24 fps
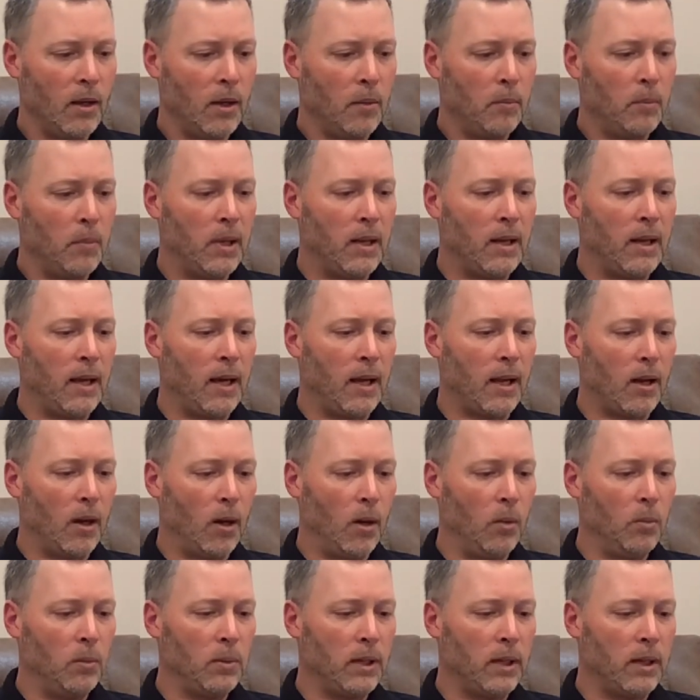But not
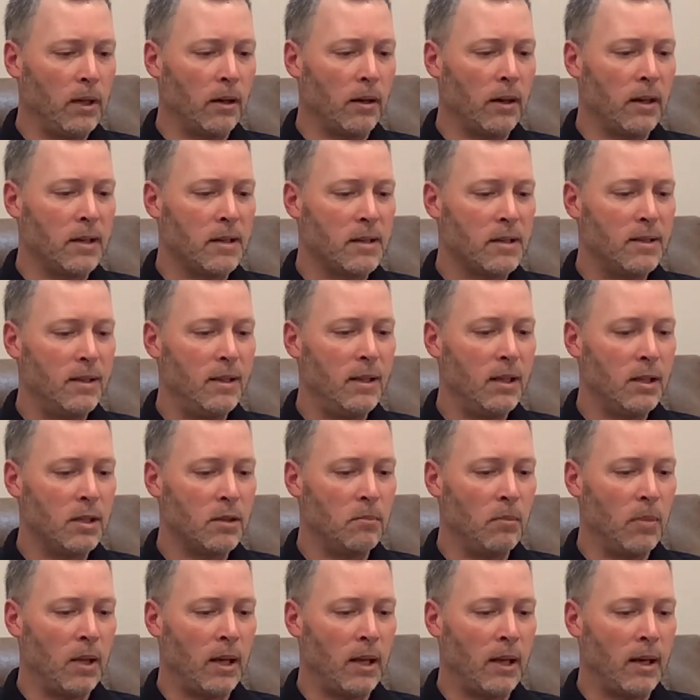only are his sins
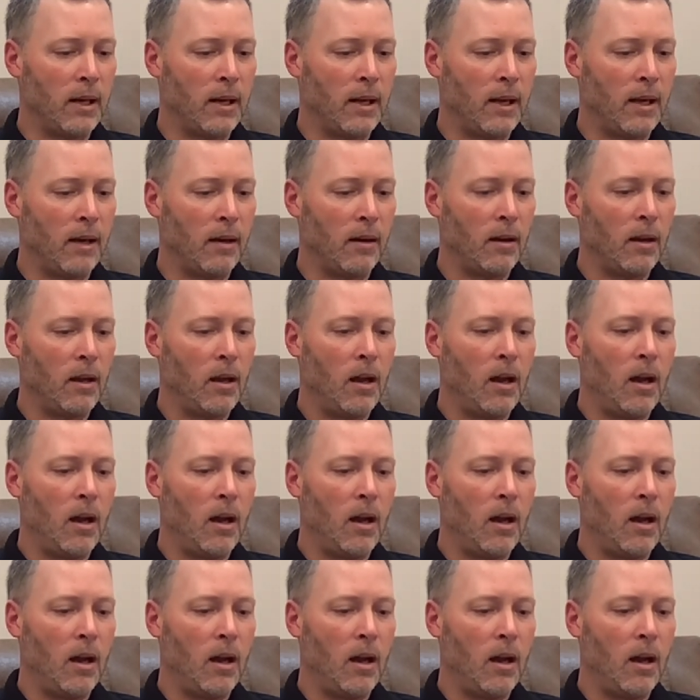blotted out,